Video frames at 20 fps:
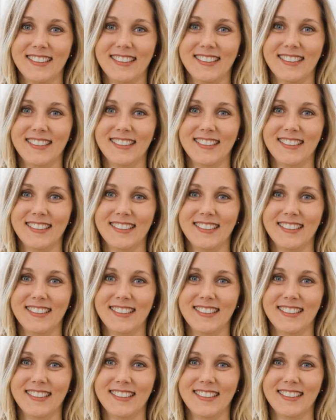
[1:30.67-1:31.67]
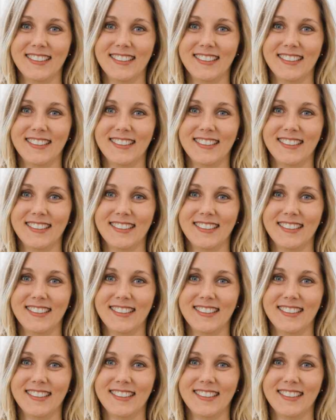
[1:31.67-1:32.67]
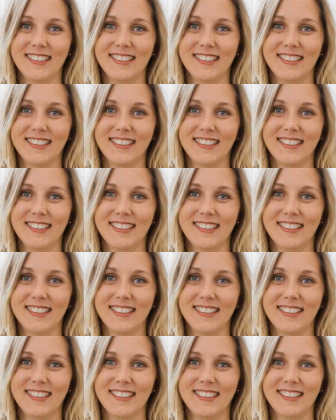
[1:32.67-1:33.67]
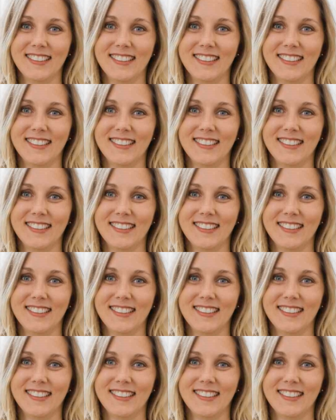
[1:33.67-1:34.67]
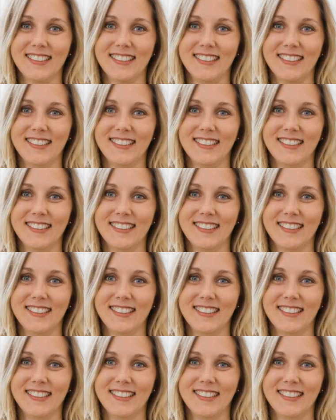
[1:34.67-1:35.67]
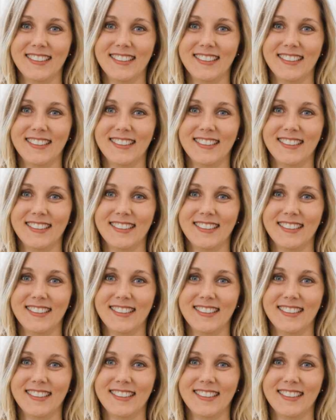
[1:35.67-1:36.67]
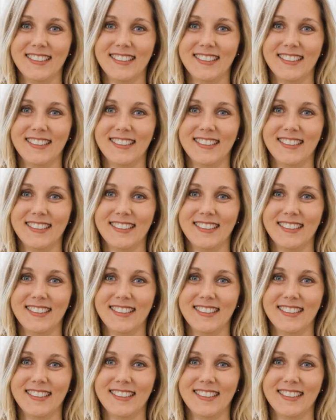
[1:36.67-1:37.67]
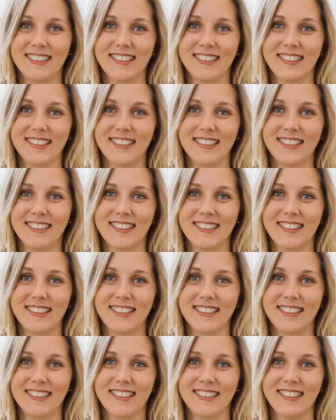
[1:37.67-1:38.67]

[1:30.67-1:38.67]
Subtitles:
The face doesn't move, so there is nothing to read.